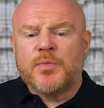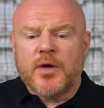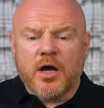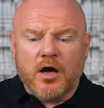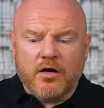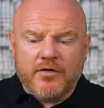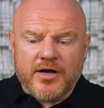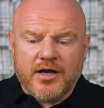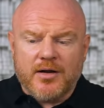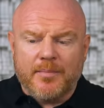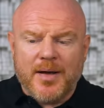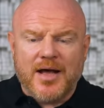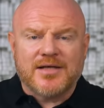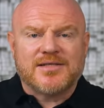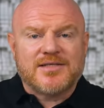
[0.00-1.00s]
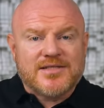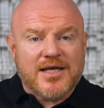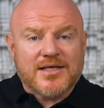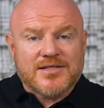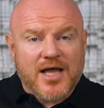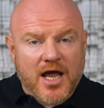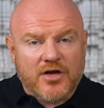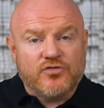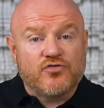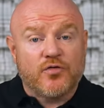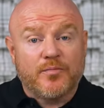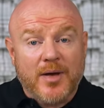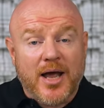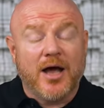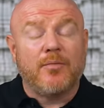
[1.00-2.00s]
we are in about a
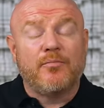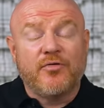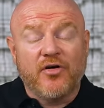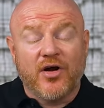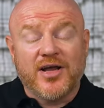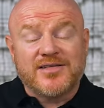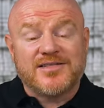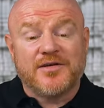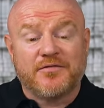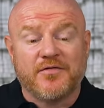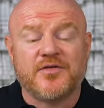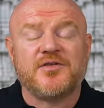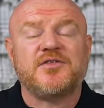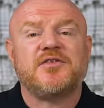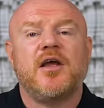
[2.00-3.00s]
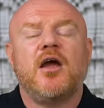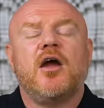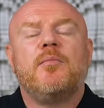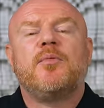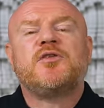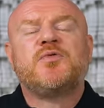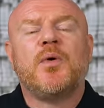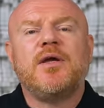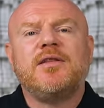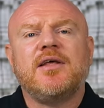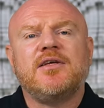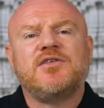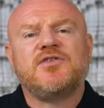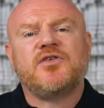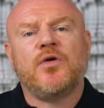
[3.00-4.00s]
£600 price difference between
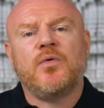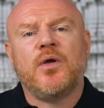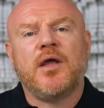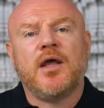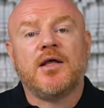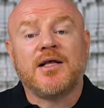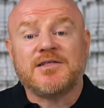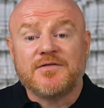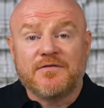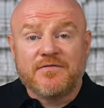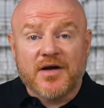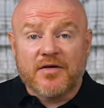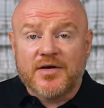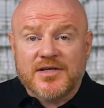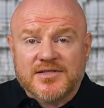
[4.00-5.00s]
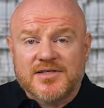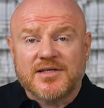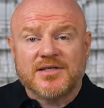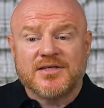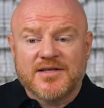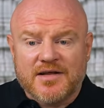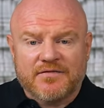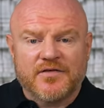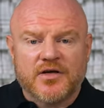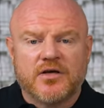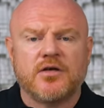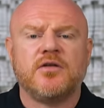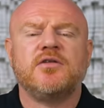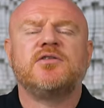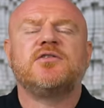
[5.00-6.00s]
these two here. That's a very
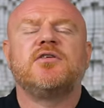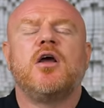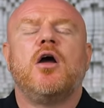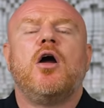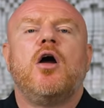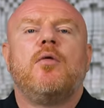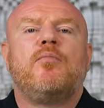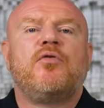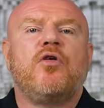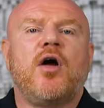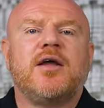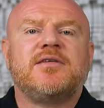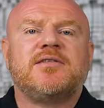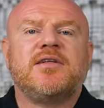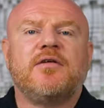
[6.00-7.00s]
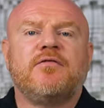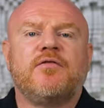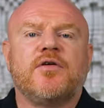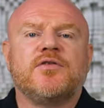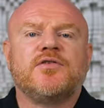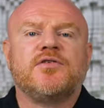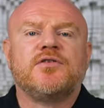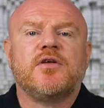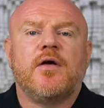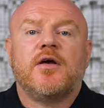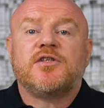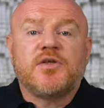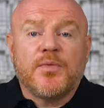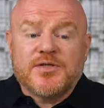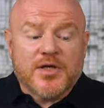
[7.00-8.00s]
significant price difference.
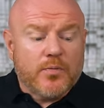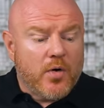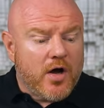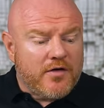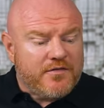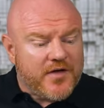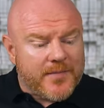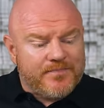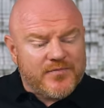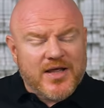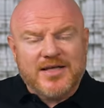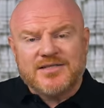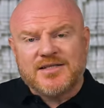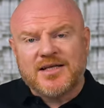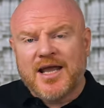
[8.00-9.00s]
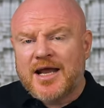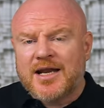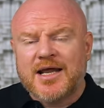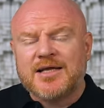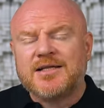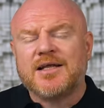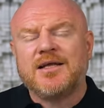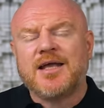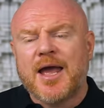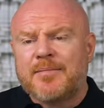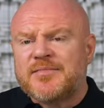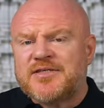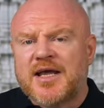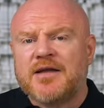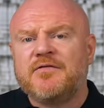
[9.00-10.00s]
So is it worth it? Is the NAD
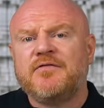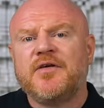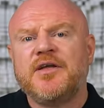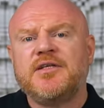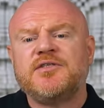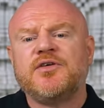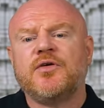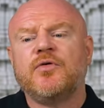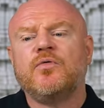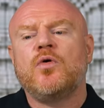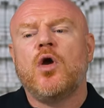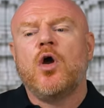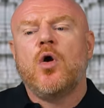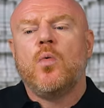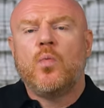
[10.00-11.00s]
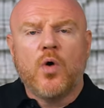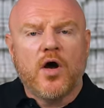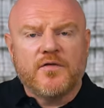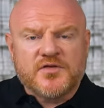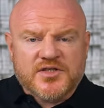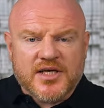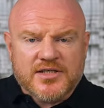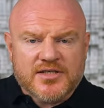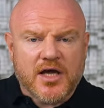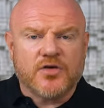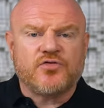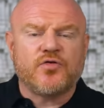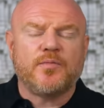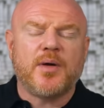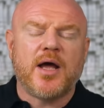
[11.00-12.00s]
M10 V2 worth
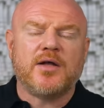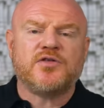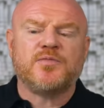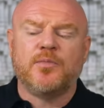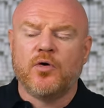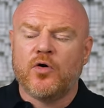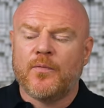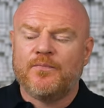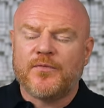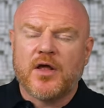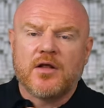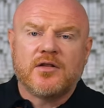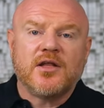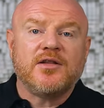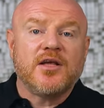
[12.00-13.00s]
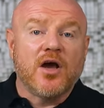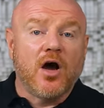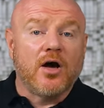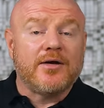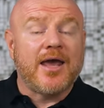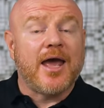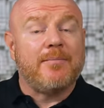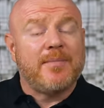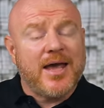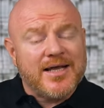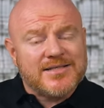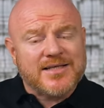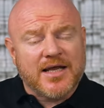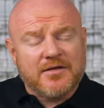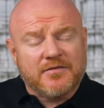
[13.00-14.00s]
£600 more than the Arcam
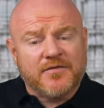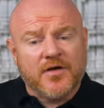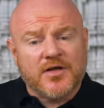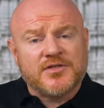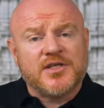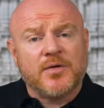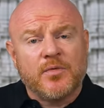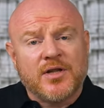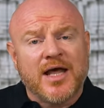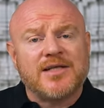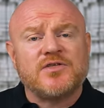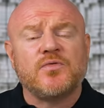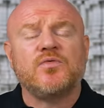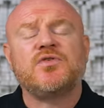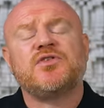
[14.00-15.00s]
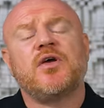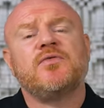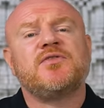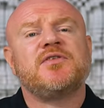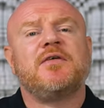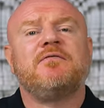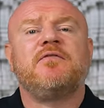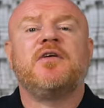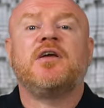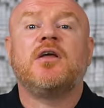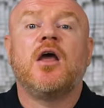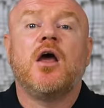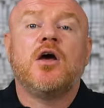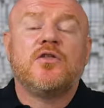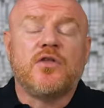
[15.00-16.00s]
SA30? Well, that's also something
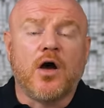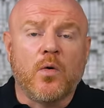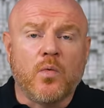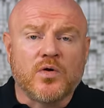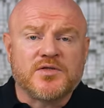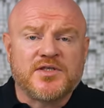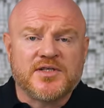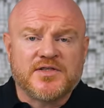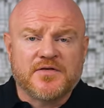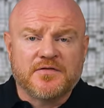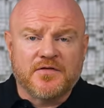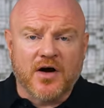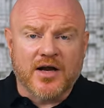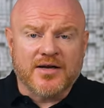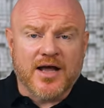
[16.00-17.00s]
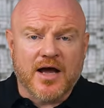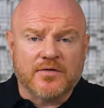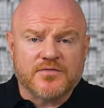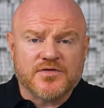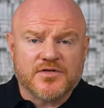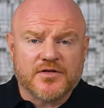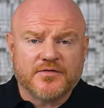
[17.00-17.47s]
that I wanted to find out.